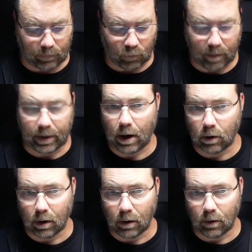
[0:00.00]
rubbing
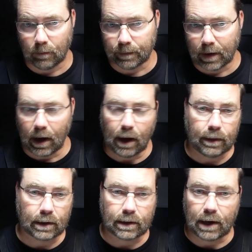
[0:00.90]
alcohol. I
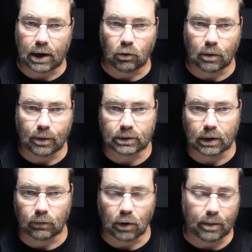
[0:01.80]
think the
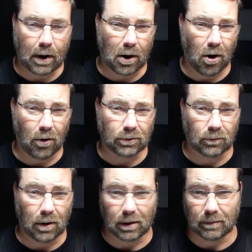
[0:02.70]
91% rubbing alcohol is
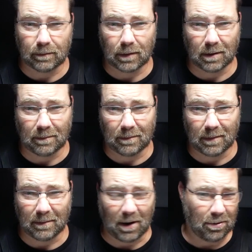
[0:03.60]
what,
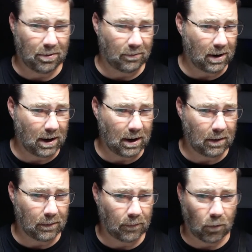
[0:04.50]
about
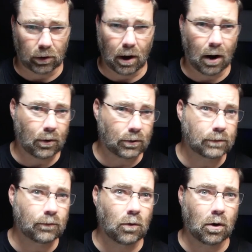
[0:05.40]
$3-4
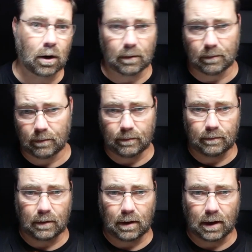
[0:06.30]
for
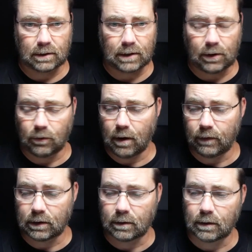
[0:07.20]
a container of it.